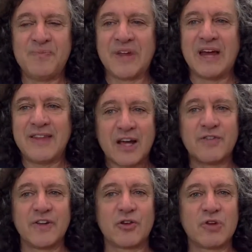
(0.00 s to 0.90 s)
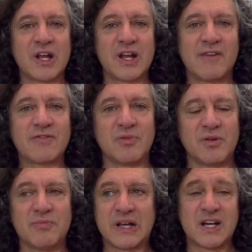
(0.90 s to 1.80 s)
And that could feel really comfortable
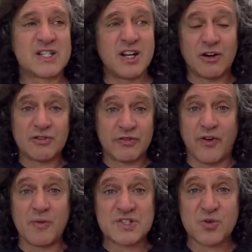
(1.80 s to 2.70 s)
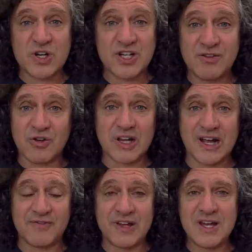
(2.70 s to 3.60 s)
because, you know, foam is squishy, really
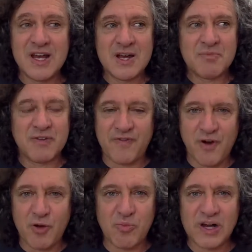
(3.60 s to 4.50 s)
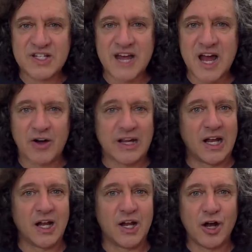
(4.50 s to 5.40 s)
comfy, but foam breaks down
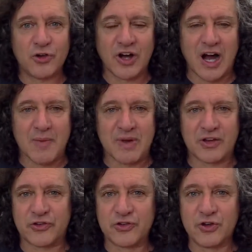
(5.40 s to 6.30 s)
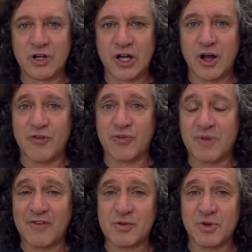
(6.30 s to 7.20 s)
in no time and soon can go from
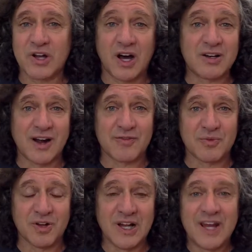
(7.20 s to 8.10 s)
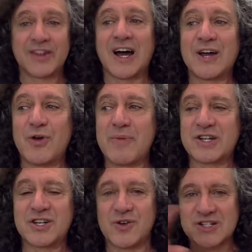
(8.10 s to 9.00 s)
comfortable to uncomfortable. The guy who I
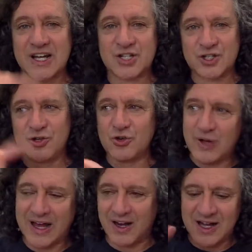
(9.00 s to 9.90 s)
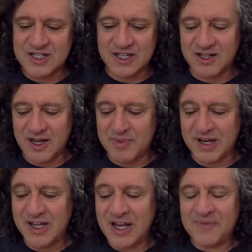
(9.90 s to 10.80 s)
mentioned who has that shoe analyzing
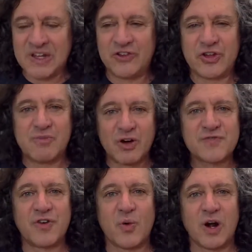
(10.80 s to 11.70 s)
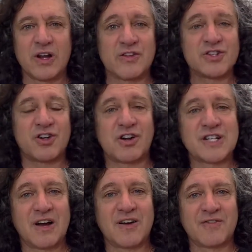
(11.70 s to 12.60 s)
company, he said most footwear either starts
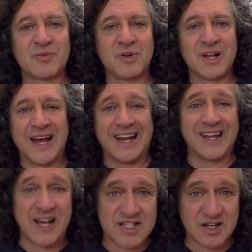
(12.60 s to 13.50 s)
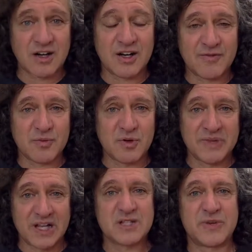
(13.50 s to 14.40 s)
out comfortable and gets uncomfortable
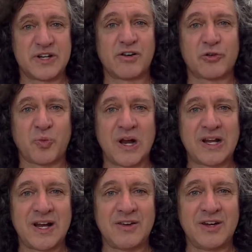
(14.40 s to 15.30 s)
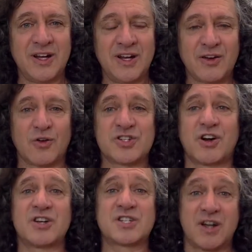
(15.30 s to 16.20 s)
because the materials break down, or
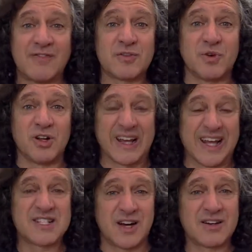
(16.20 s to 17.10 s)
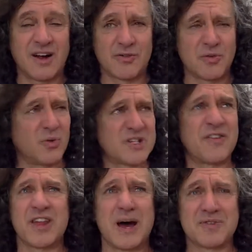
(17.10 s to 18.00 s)
starts comfortable and gets uncomfortable,
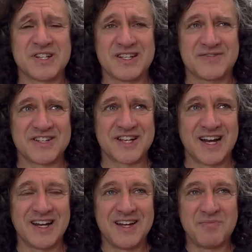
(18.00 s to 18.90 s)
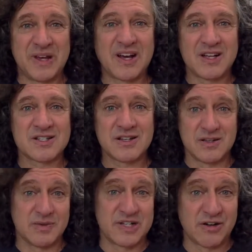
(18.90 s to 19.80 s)
whichever the opposite is, if I said it, because
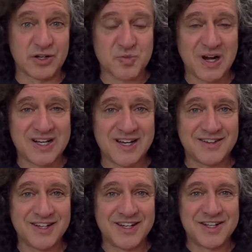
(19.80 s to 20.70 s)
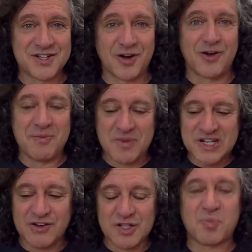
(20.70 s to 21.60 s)
the materials break down. So
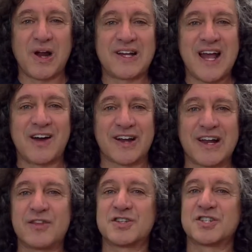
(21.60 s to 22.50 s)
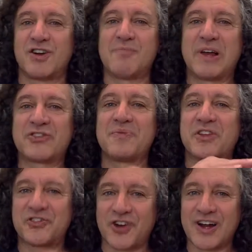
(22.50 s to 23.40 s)
materials break down and either make
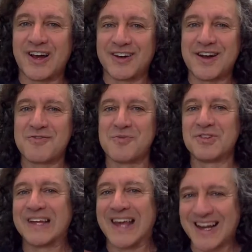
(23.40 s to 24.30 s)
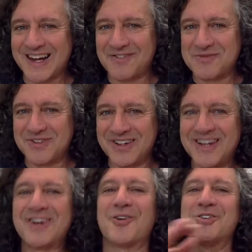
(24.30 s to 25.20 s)
something starting uncomfortable, getting comfortable,
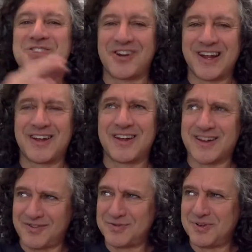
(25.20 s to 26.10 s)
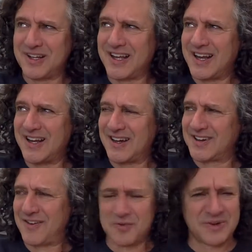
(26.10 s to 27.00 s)
or starting comfortable and getting
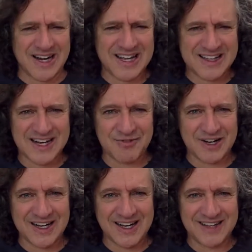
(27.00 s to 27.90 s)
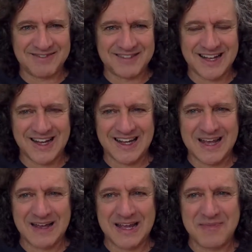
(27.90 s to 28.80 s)
uncomfortable. Did I get that right? I
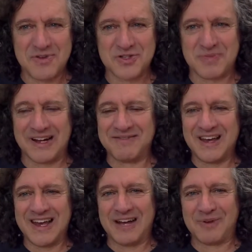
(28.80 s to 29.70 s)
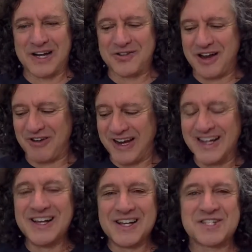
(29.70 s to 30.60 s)
can't keep those in my head when I do that right.
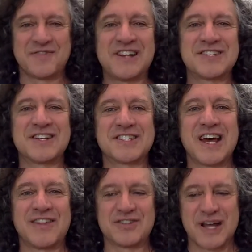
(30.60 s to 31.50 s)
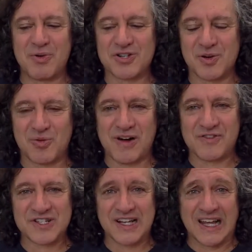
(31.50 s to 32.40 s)
Suffice it to say, there's that personal
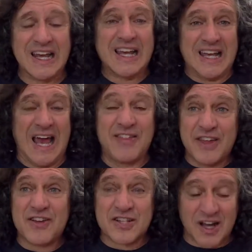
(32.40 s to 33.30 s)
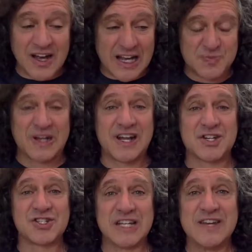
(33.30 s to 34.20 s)
preference thing, and then there's
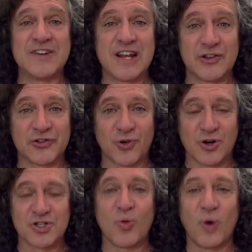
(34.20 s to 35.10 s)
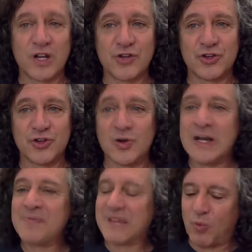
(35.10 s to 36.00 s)
expectations even in a store. So what do you do?
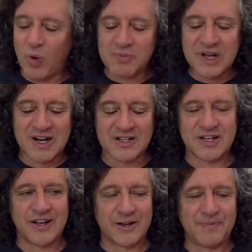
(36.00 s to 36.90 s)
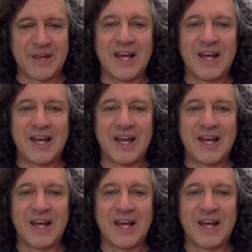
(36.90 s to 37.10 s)
In 1 minute, I'll tell you.